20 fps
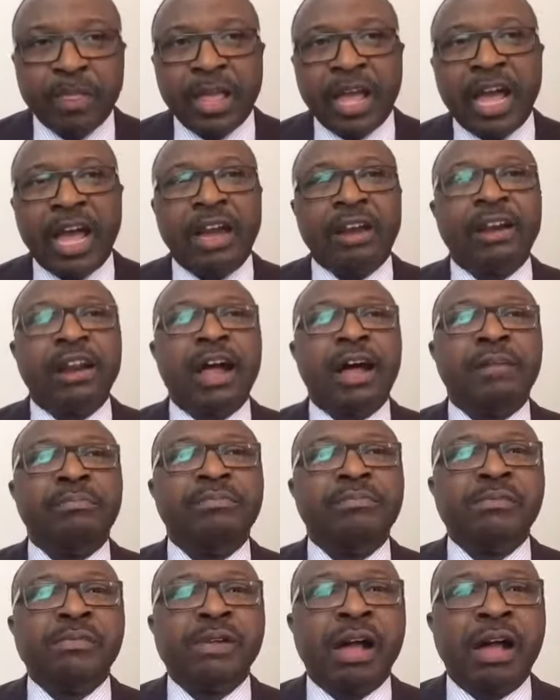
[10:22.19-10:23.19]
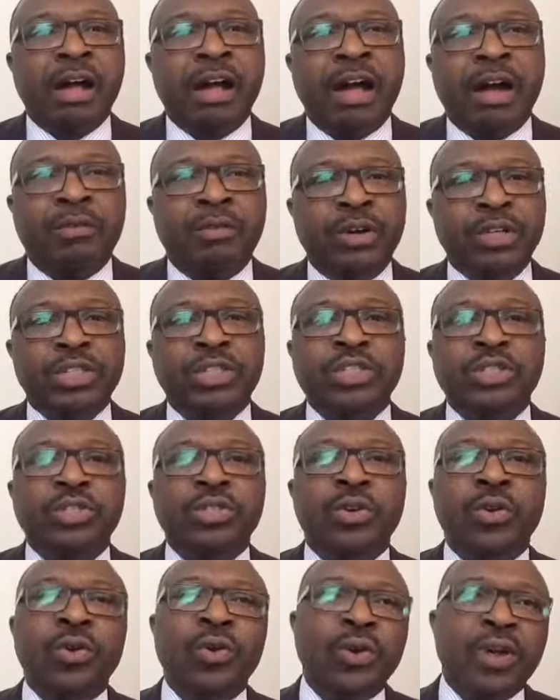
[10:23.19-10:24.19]
And I want you
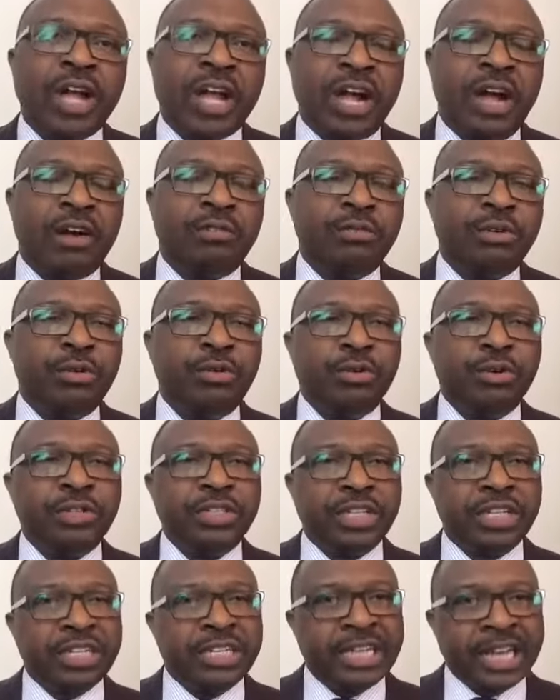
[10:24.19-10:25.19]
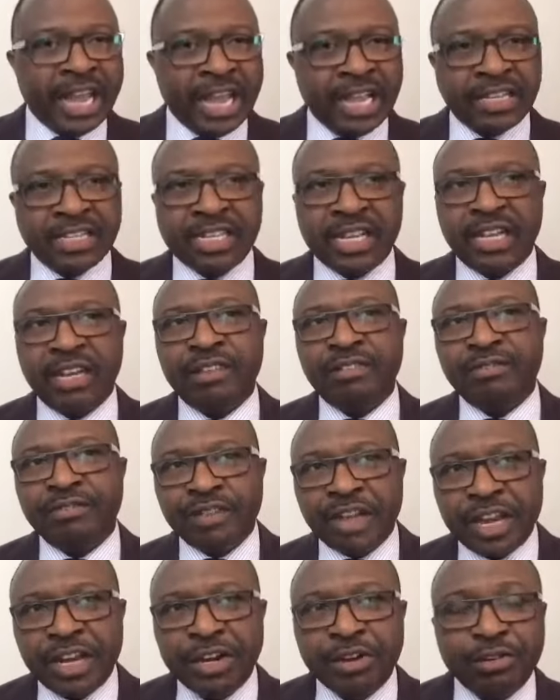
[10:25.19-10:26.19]
to look out. The dates and the
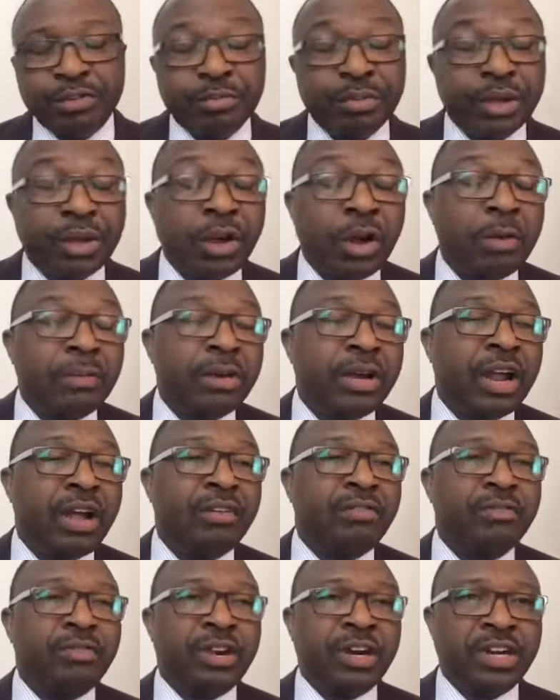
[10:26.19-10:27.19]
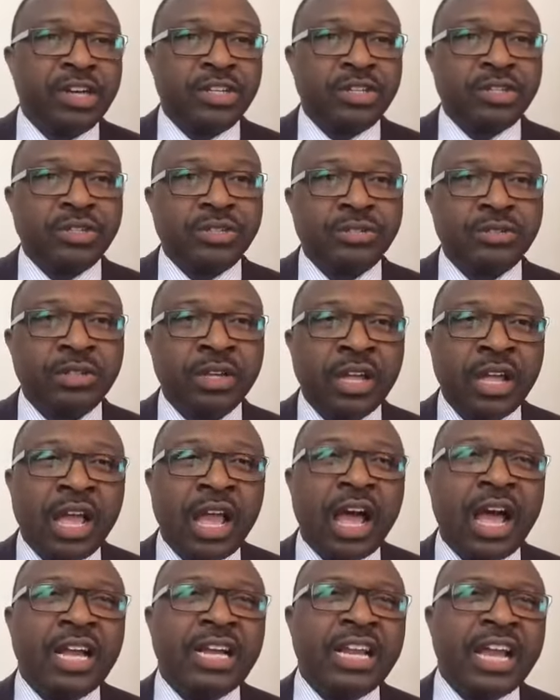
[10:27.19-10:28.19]
venue will be coming out very soon.
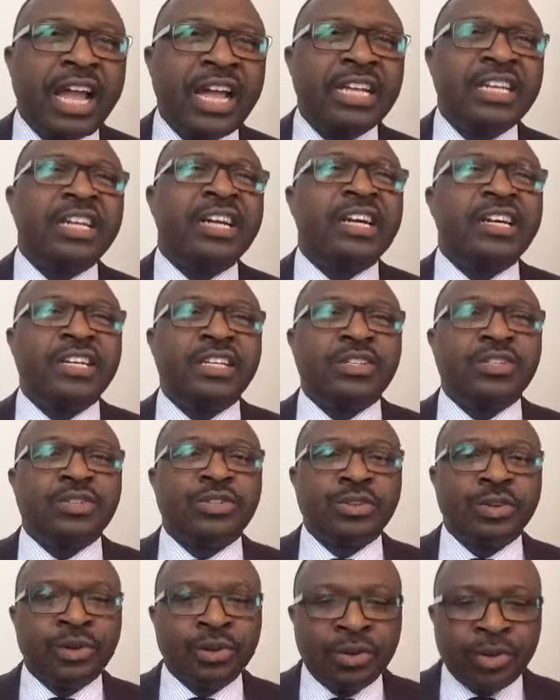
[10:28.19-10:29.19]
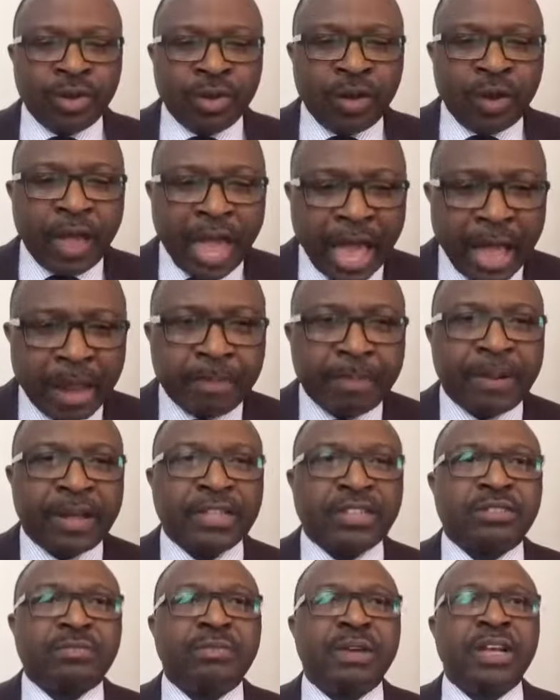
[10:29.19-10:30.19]
And the idea is to help
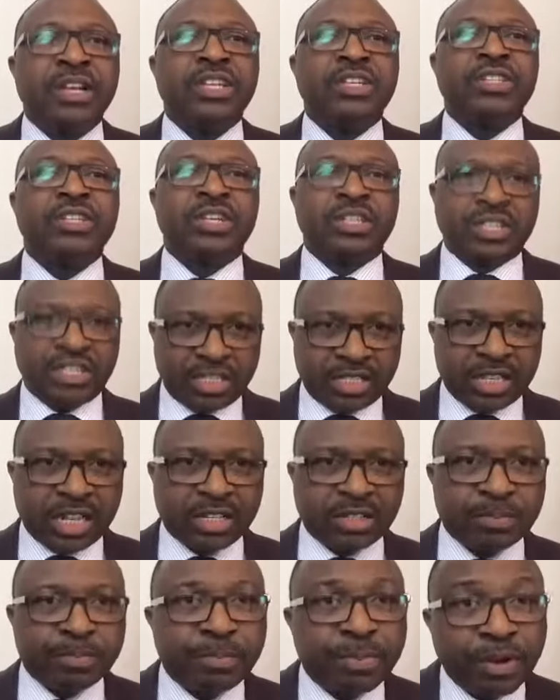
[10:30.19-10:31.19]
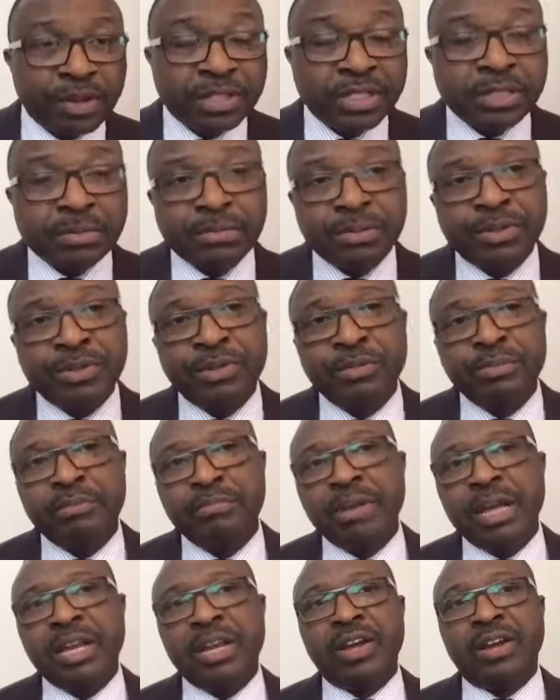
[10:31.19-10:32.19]
as many churches as possible,
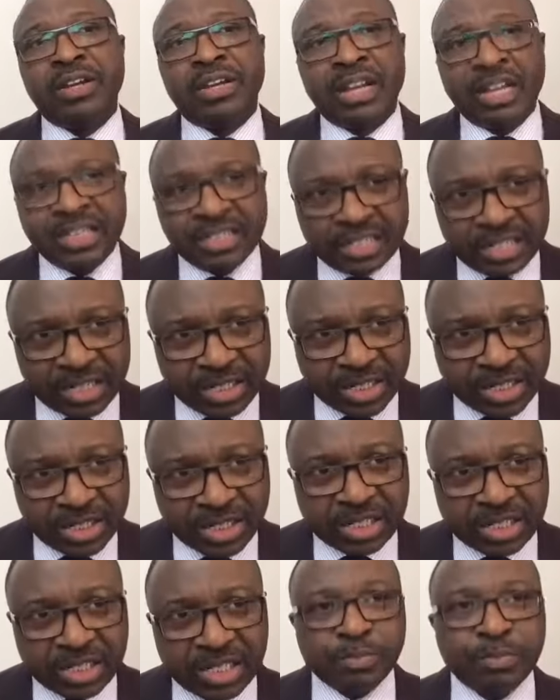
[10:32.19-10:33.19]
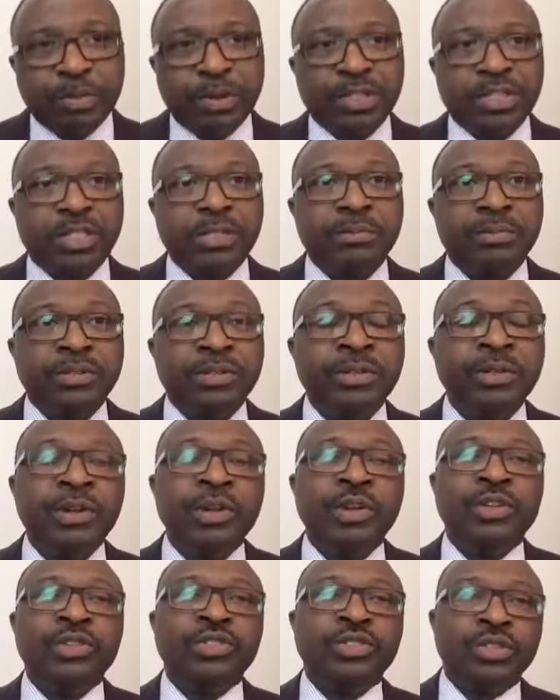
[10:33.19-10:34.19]
many organizations as possible,
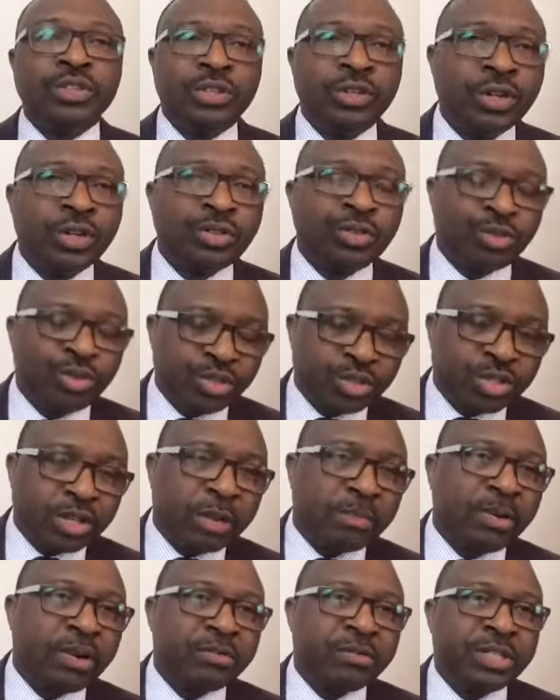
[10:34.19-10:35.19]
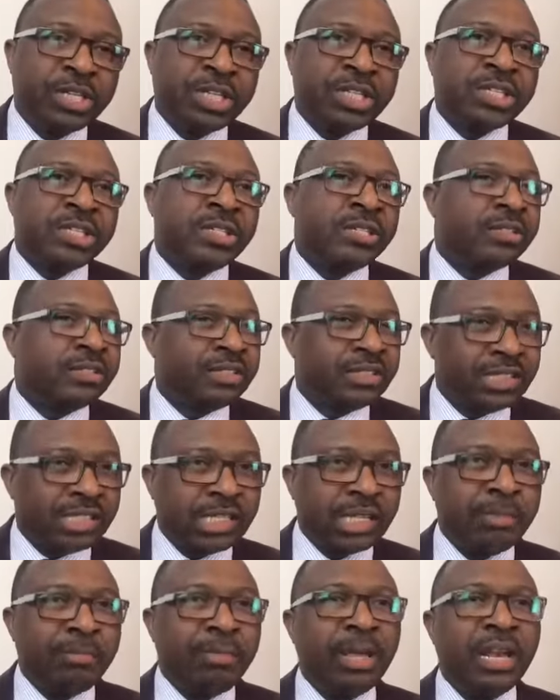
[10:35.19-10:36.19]
to go through some of these
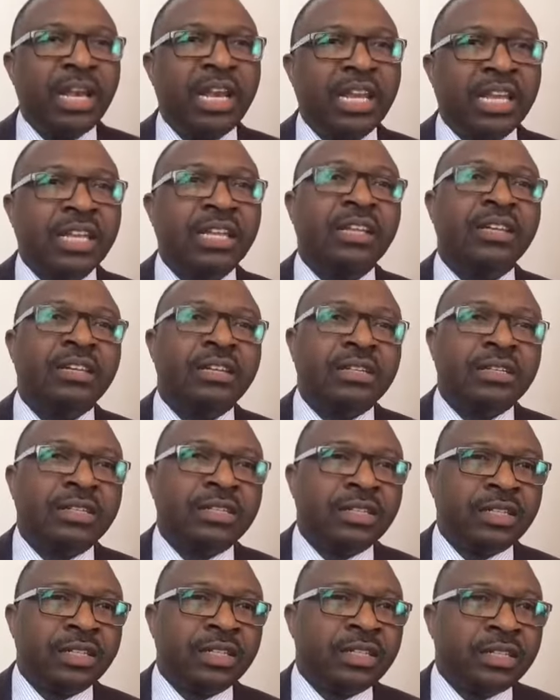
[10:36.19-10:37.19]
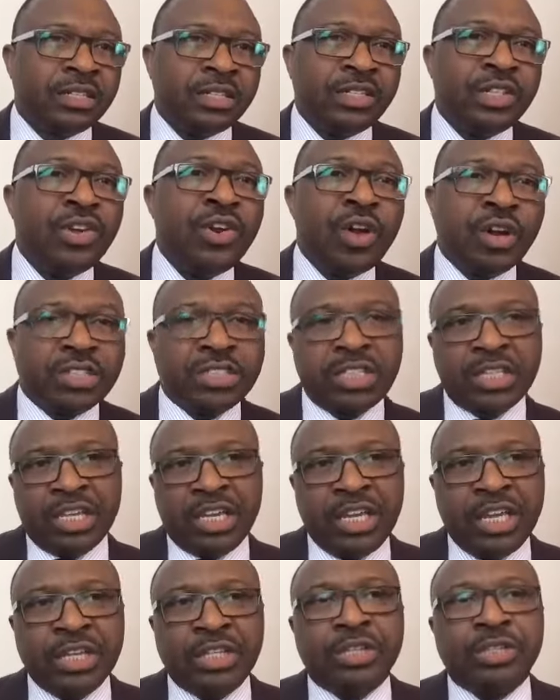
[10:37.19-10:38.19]
seemingly knotty
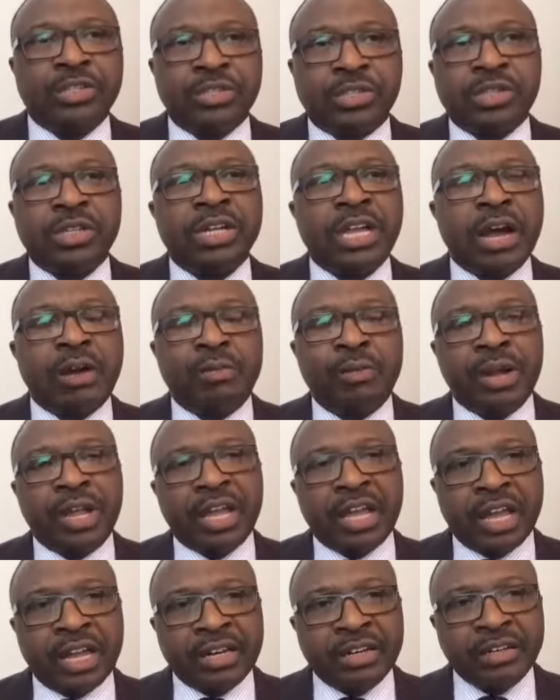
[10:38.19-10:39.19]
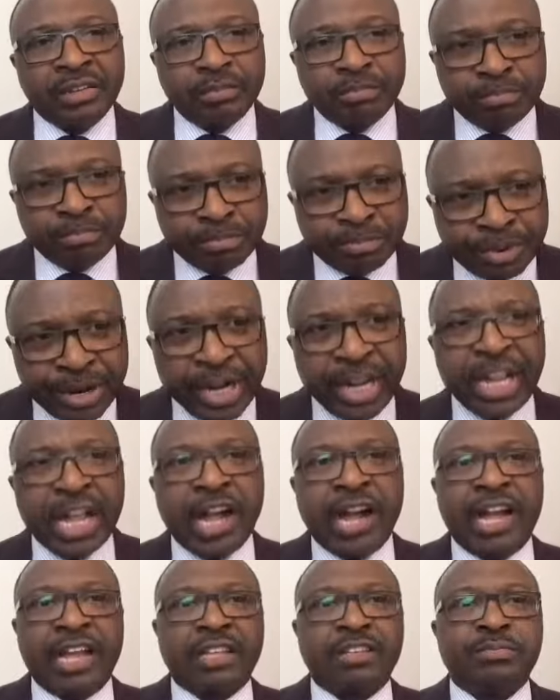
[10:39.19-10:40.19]
issues so that we can bring
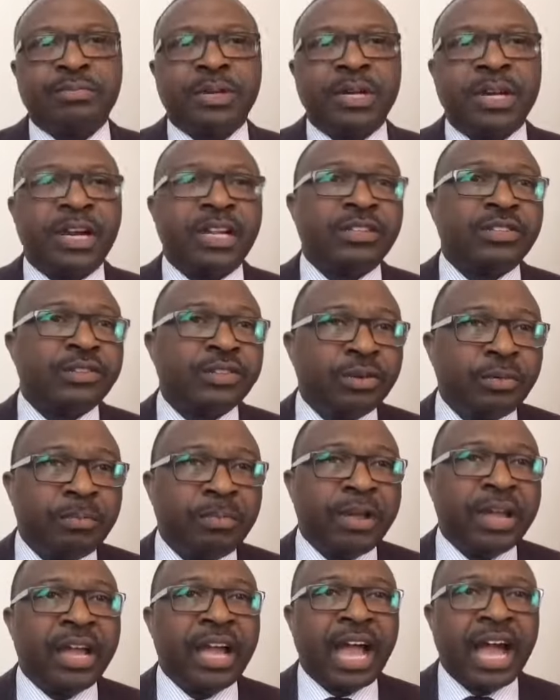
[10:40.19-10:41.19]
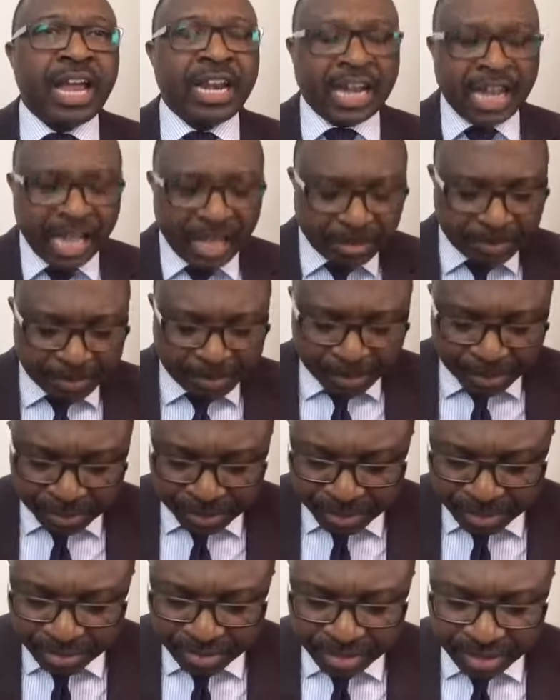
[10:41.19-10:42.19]
our experience to bear and help
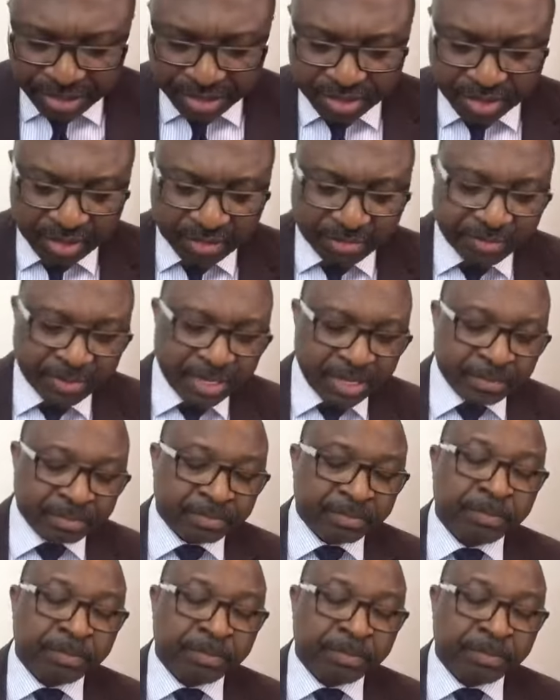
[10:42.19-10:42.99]
you resolve them.